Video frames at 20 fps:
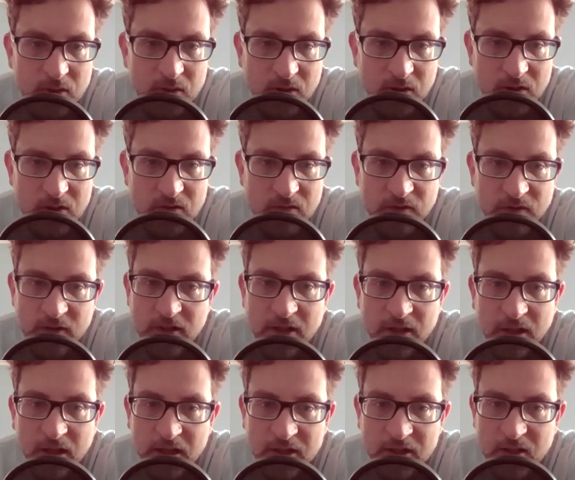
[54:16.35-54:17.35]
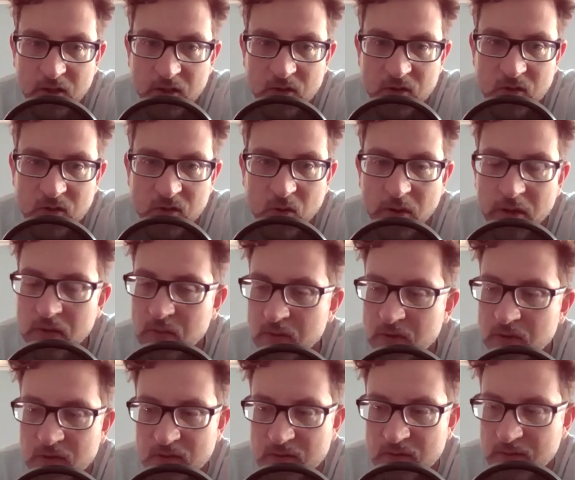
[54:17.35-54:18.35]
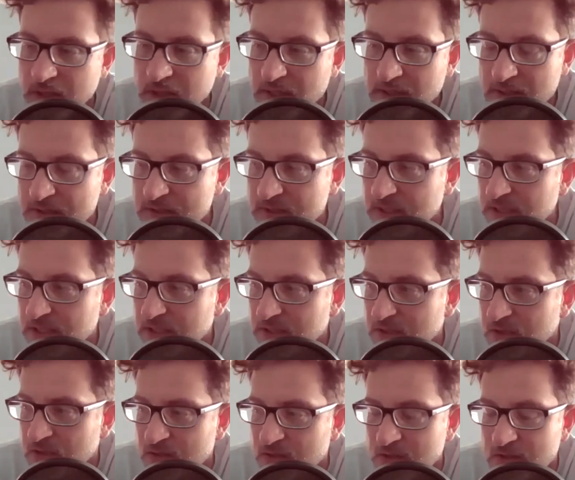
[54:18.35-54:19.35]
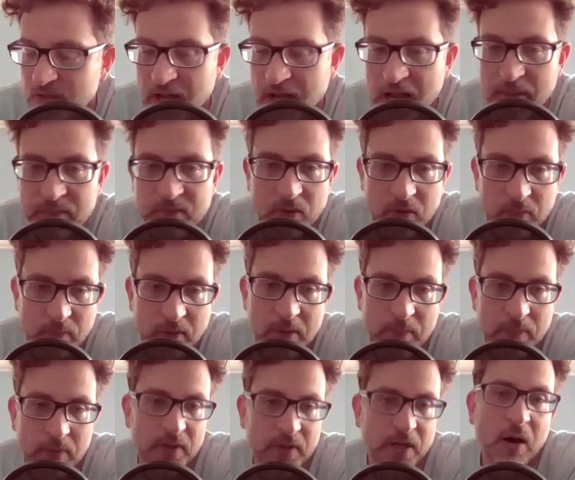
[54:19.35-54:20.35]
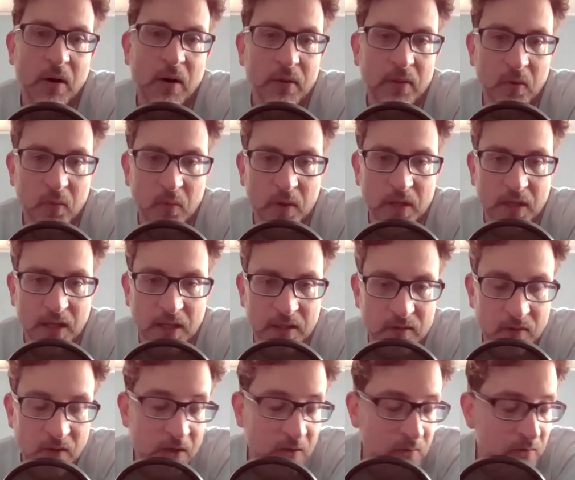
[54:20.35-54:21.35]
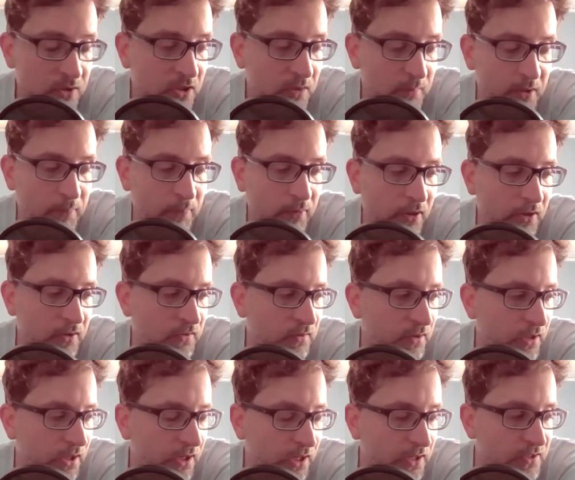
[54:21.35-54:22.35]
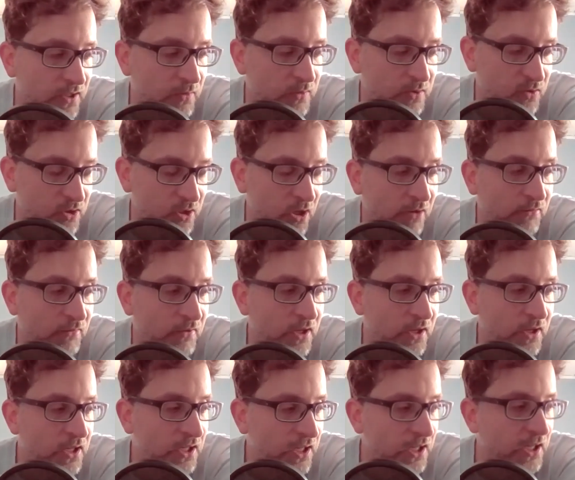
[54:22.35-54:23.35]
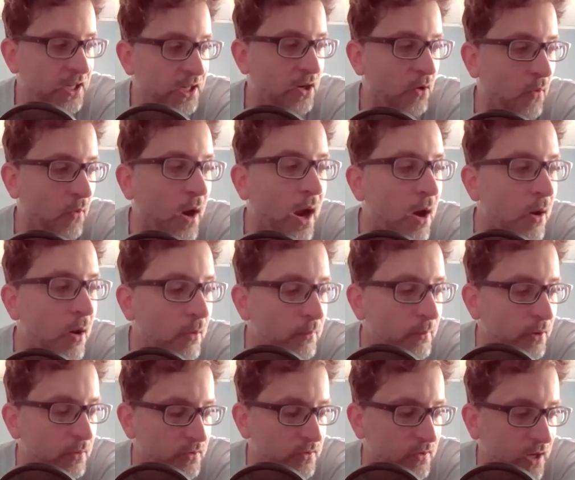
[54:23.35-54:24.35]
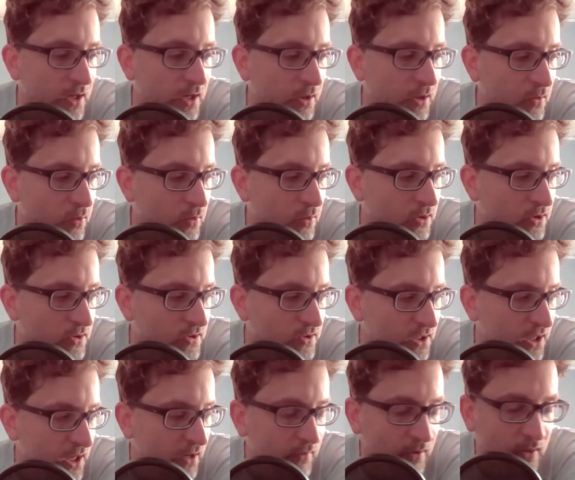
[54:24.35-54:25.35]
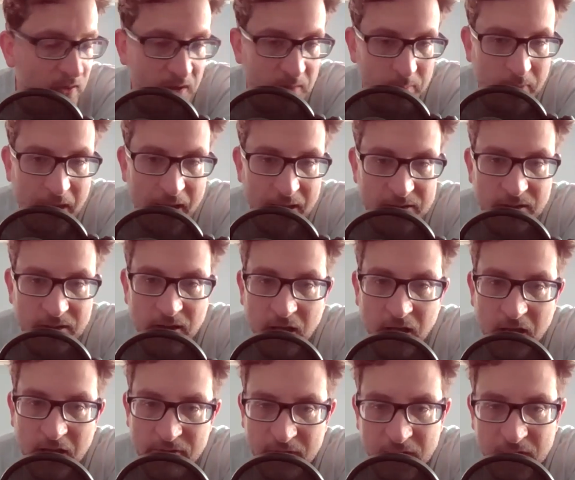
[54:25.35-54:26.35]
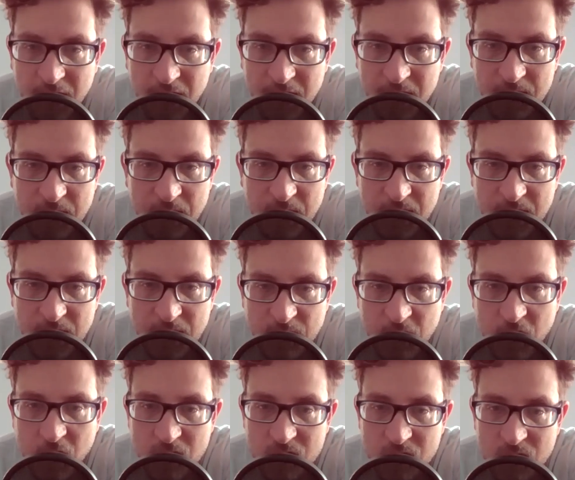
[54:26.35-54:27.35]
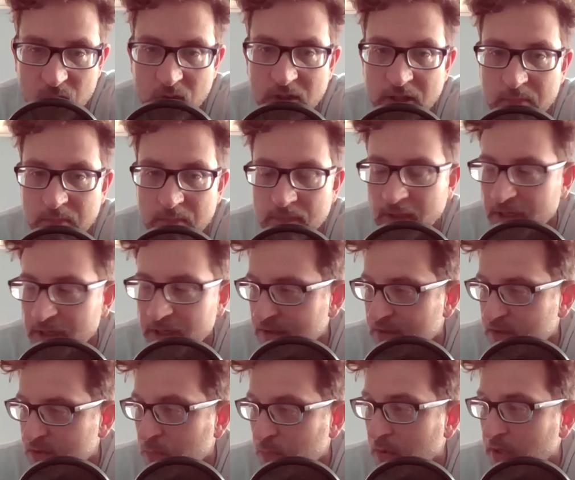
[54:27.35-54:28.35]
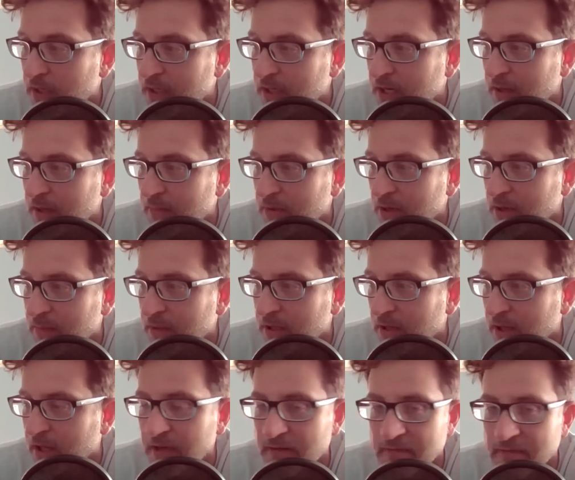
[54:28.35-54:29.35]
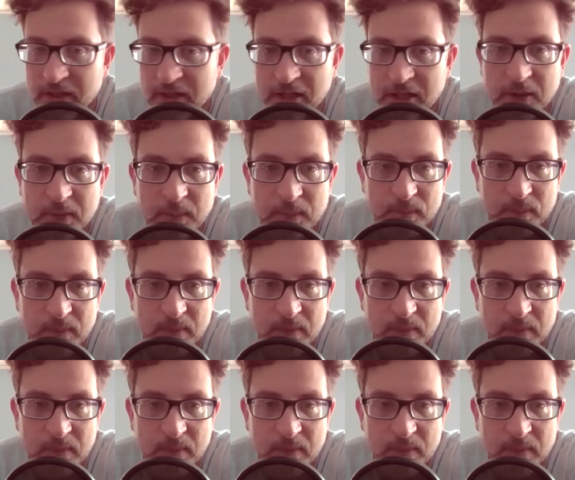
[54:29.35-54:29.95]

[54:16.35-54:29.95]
You can just feel it like going through this, the city is just jammed with people now on the weekends, which could be plus, like I said, it was tough getting around, but it was kind of cool to see everything back to life again. You know, it's really like springtime coming alive again.